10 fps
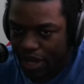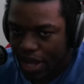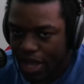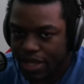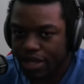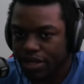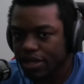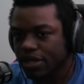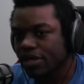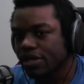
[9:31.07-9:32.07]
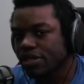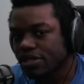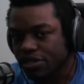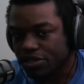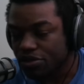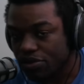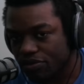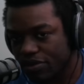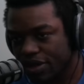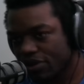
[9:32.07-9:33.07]
and then the two
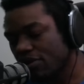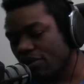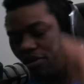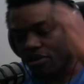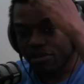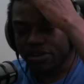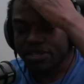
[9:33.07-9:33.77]
three or or, or